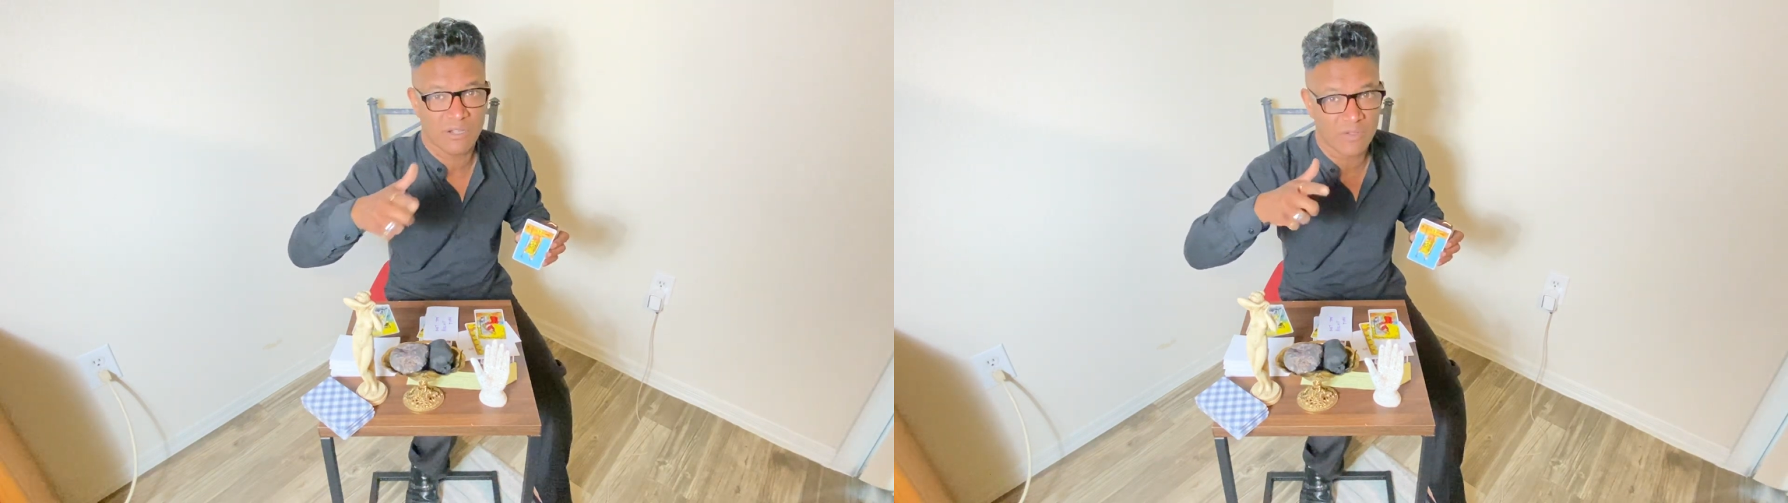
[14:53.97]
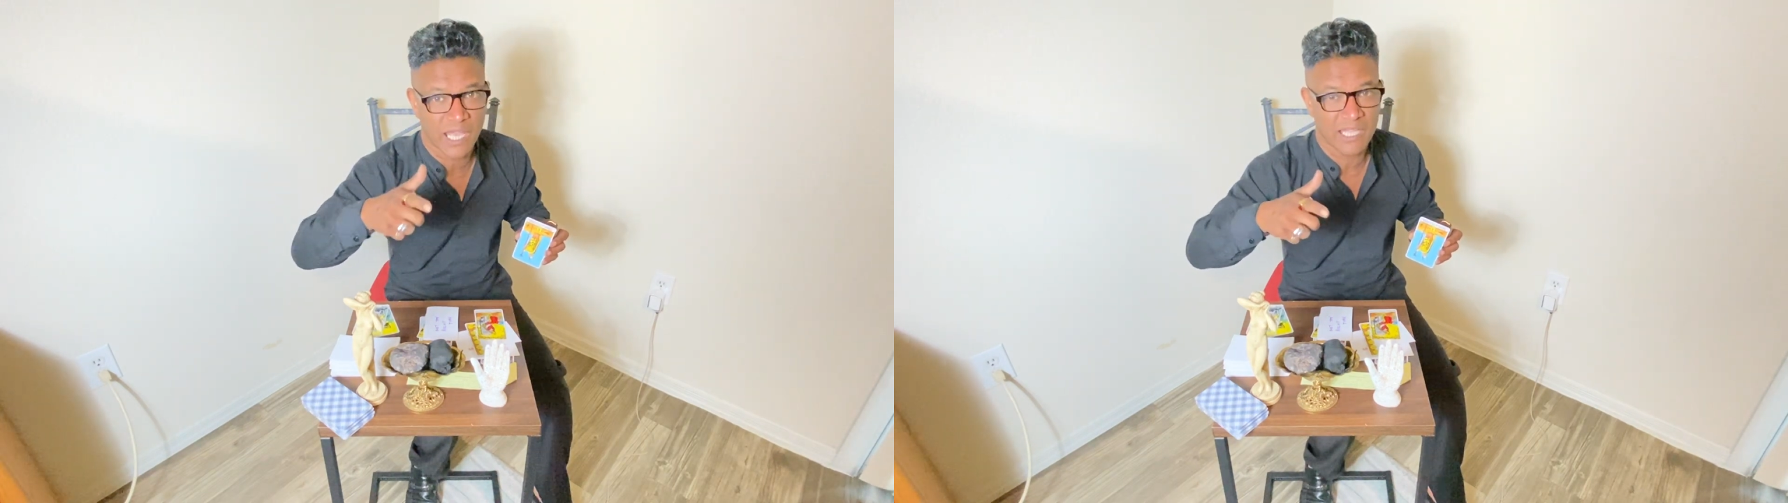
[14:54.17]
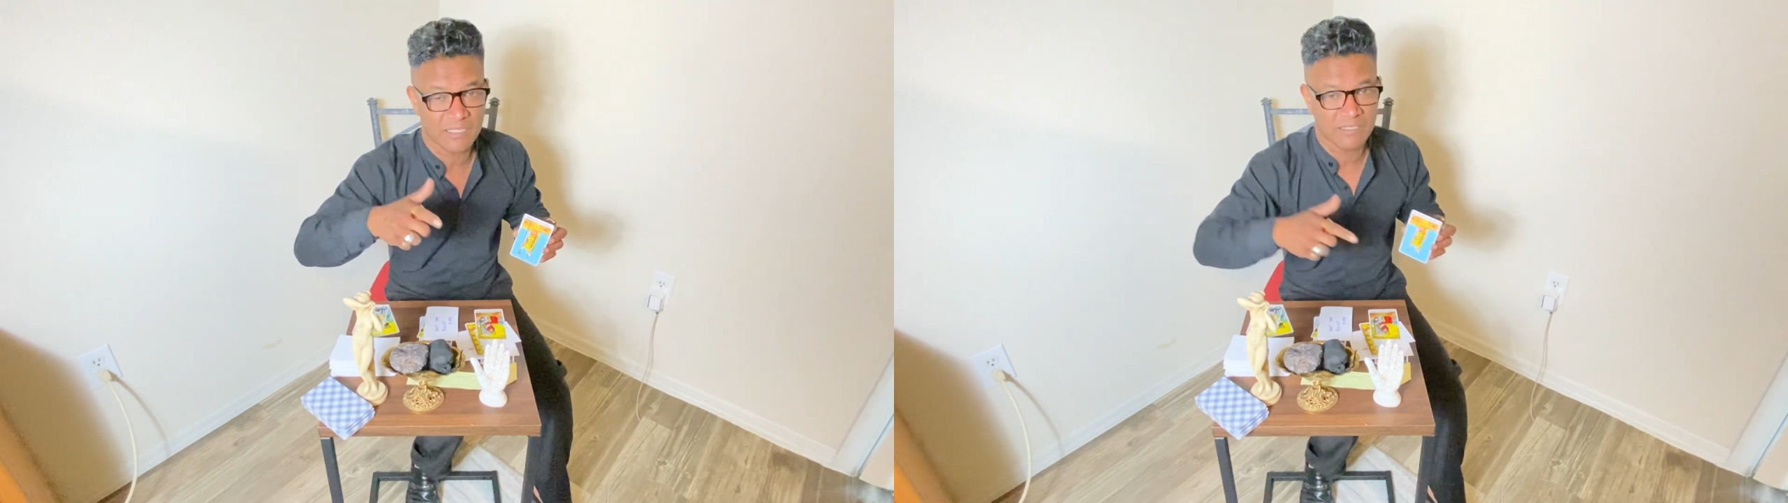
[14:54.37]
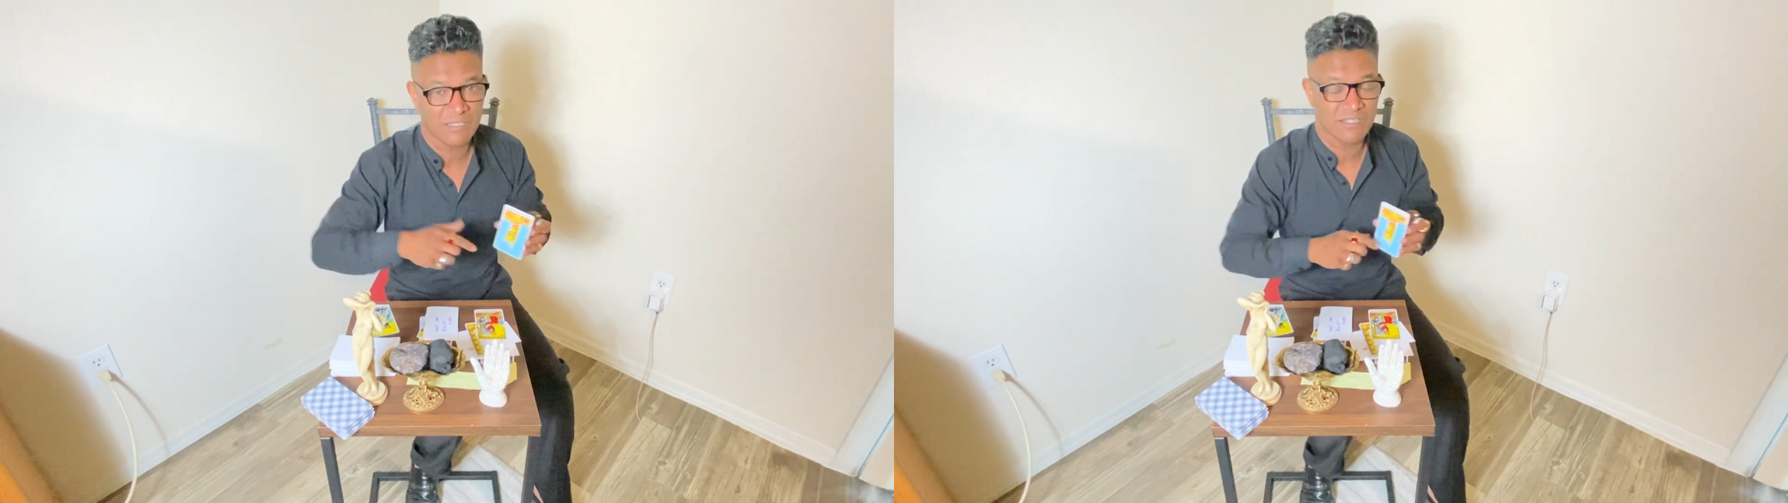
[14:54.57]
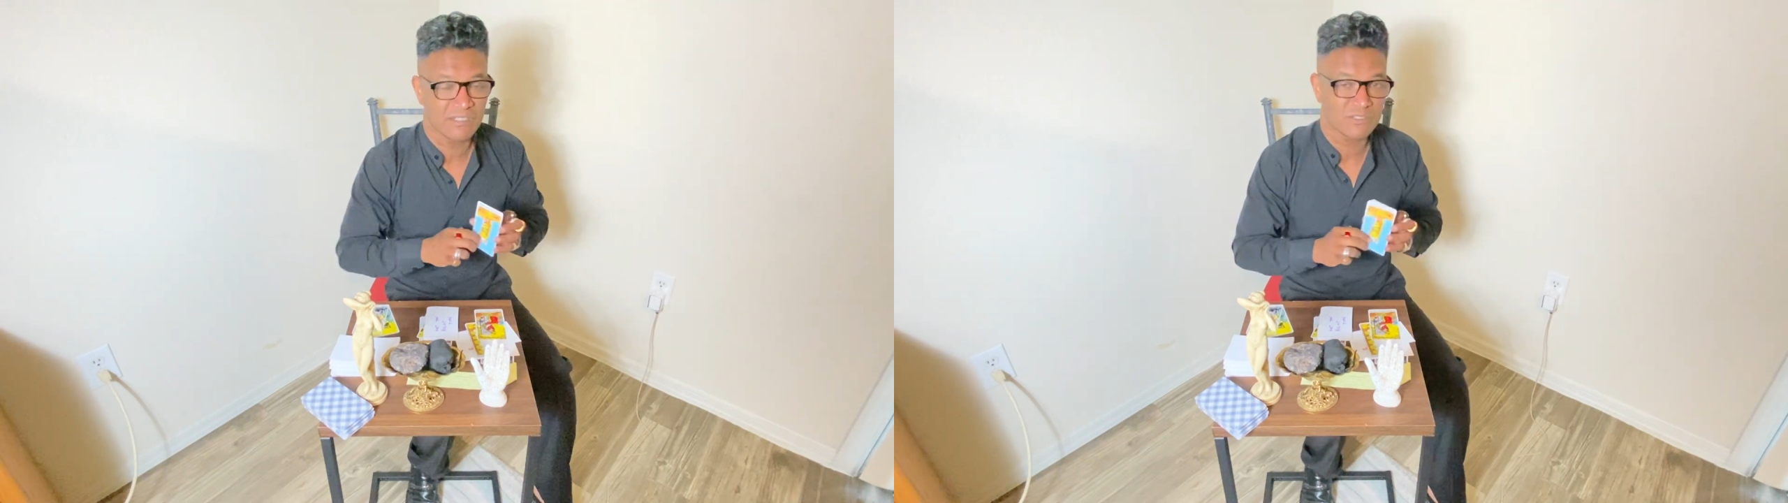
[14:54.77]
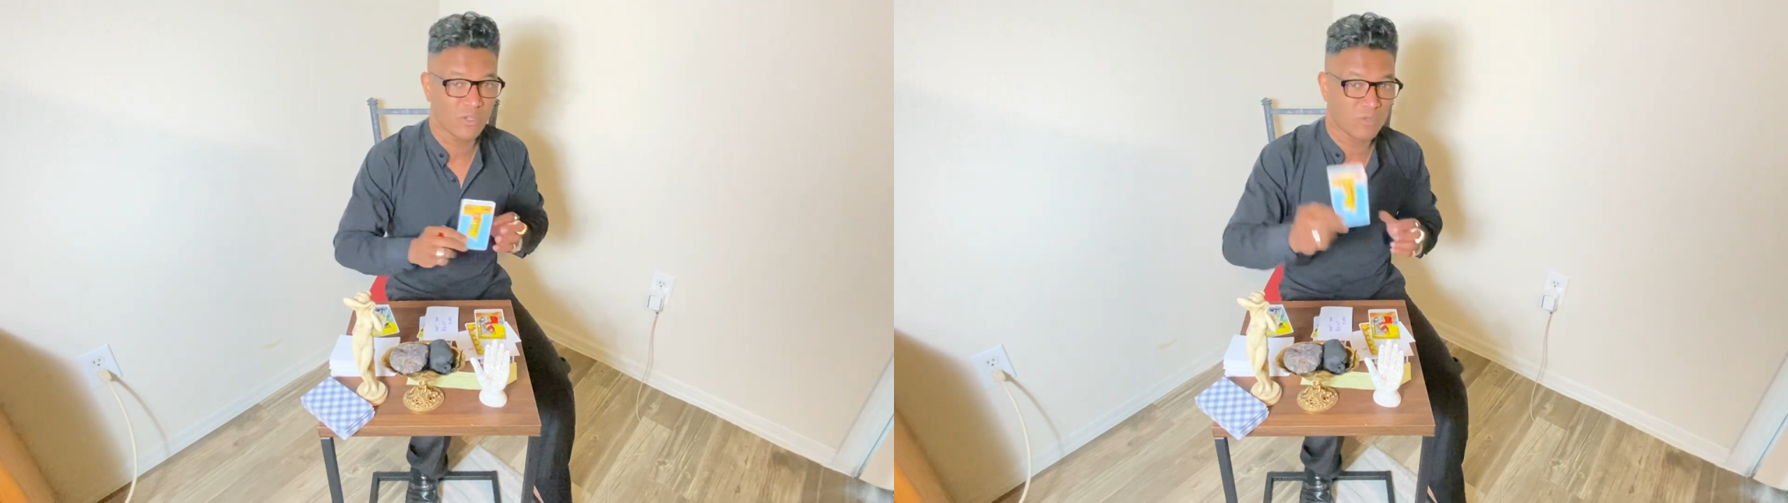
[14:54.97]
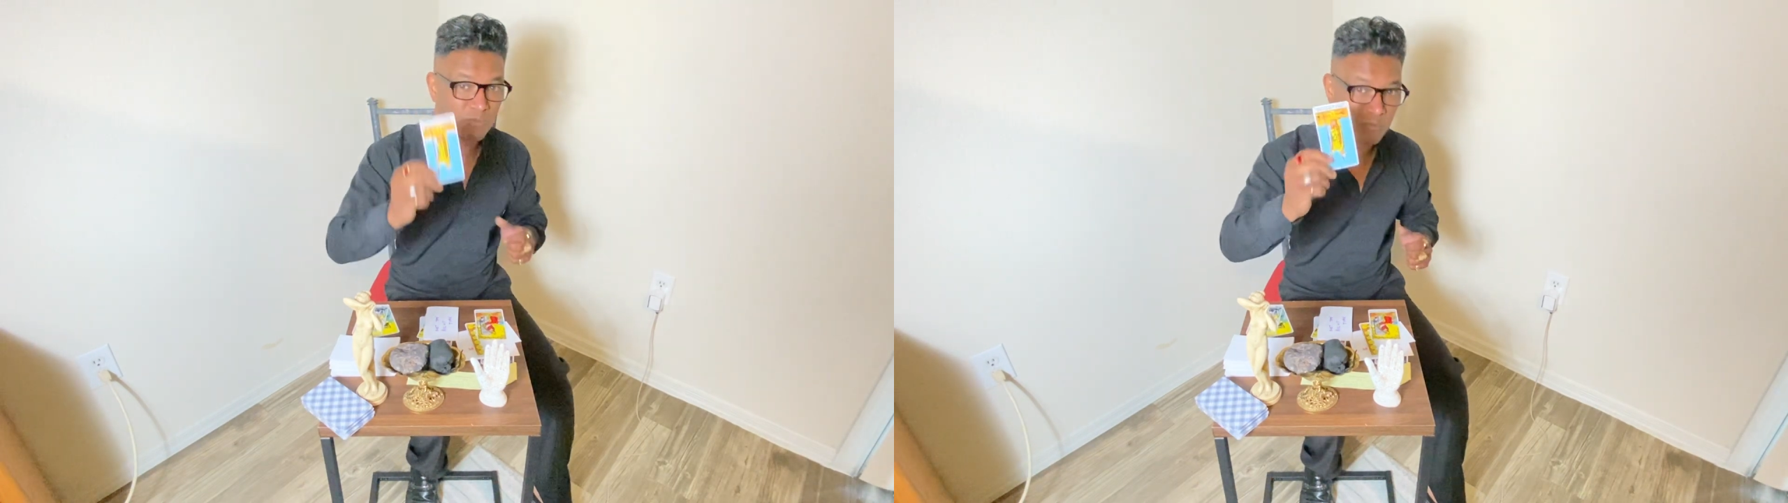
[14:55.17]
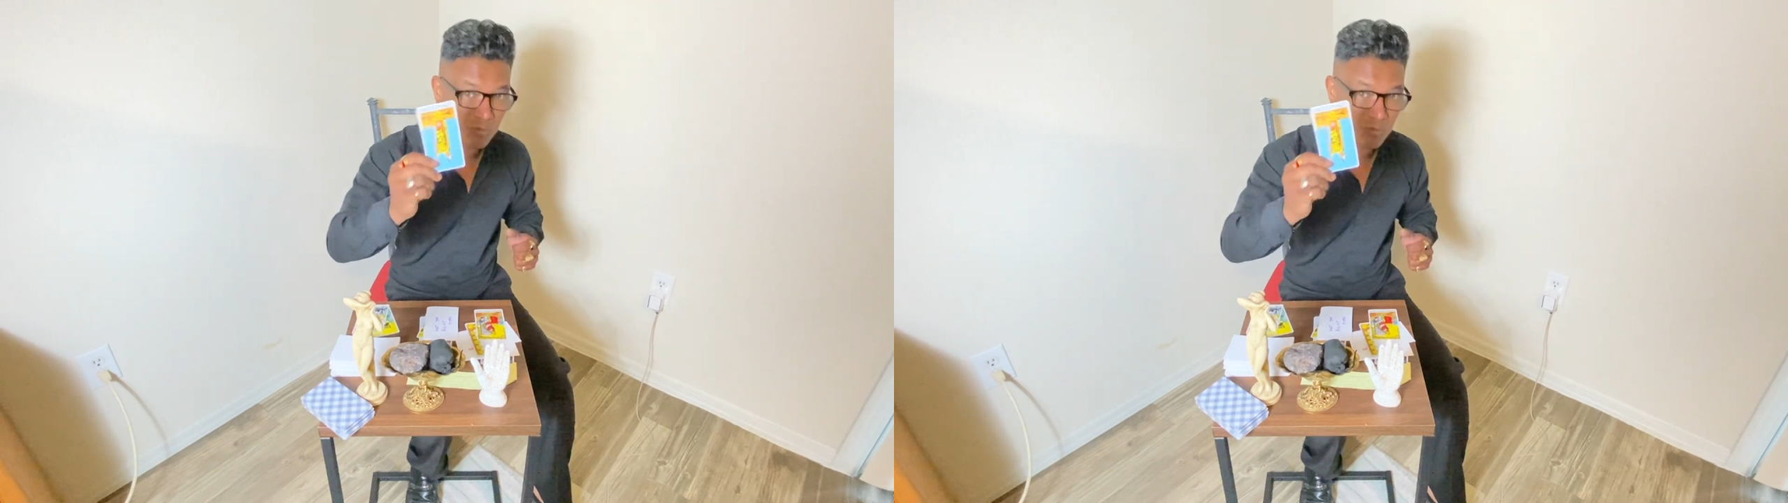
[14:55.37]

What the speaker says: okay? So,